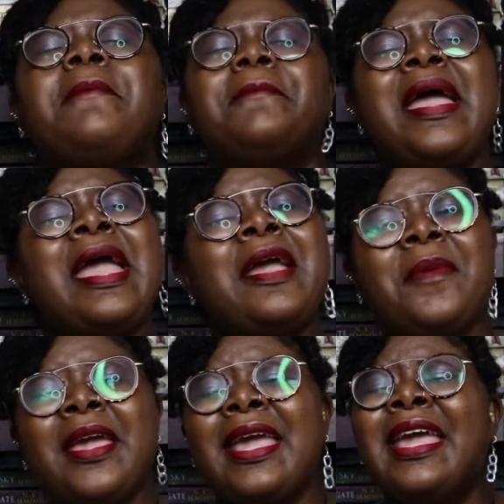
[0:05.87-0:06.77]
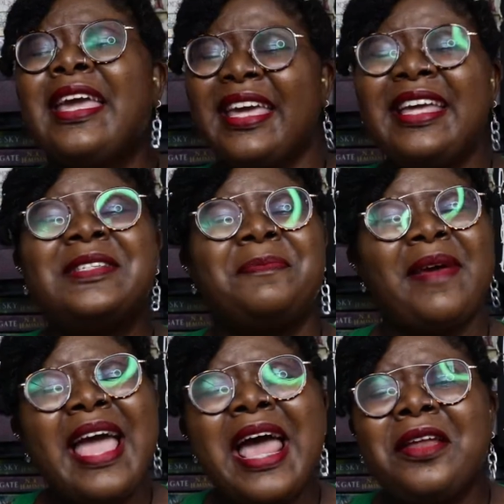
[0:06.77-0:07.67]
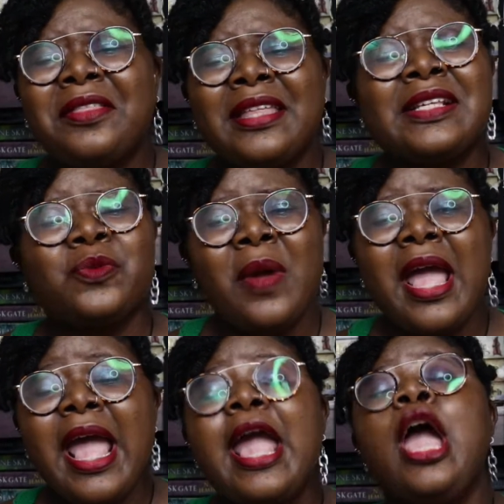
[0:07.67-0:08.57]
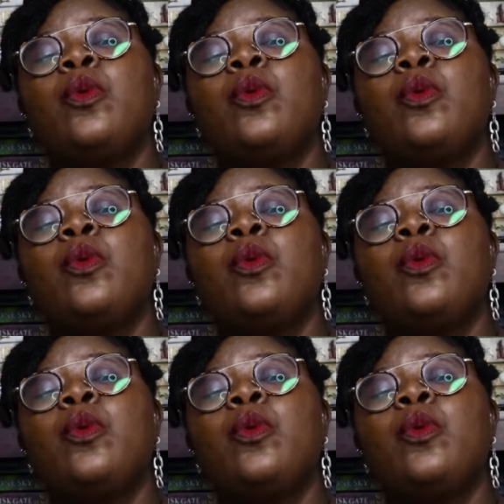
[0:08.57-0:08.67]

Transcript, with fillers: Maybe it's better this way.